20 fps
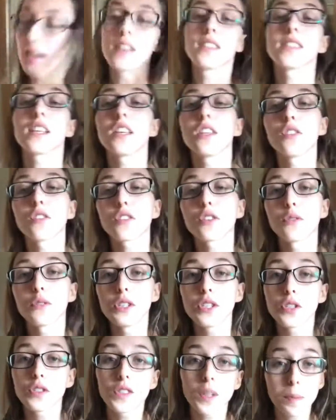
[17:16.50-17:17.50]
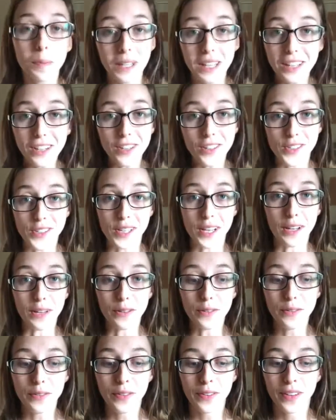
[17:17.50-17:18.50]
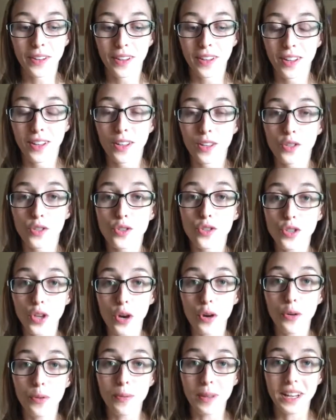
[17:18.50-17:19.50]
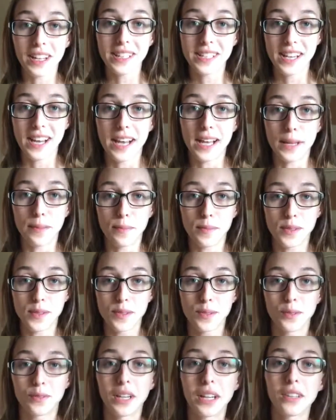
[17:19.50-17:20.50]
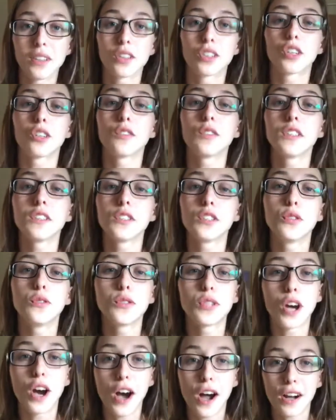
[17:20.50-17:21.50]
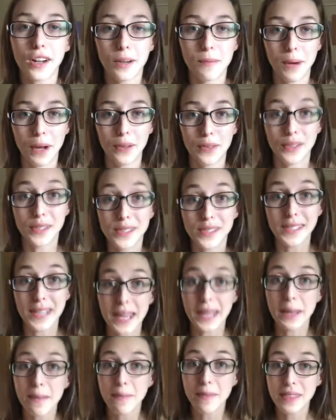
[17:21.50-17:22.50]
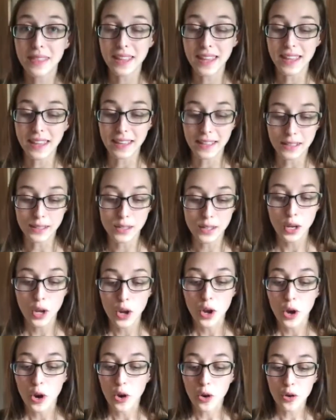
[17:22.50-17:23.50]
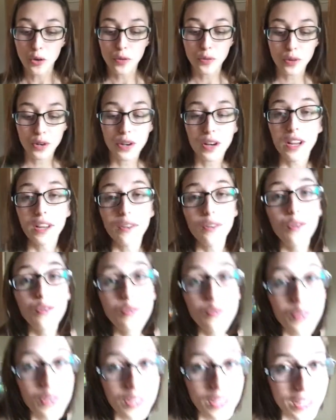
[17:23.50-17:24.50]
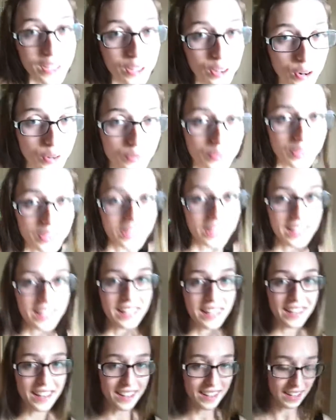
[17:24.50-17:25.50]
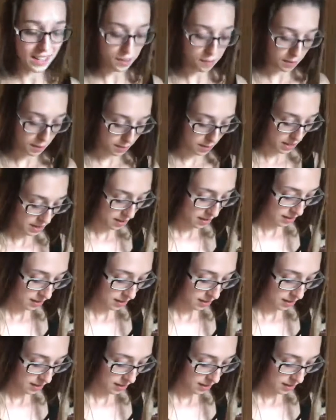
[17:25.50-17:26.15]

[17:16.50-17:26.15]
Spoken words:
Is that you're going to repeat yourself so many times, right? You're going to talk about the same things over and over and over again. Here, baby.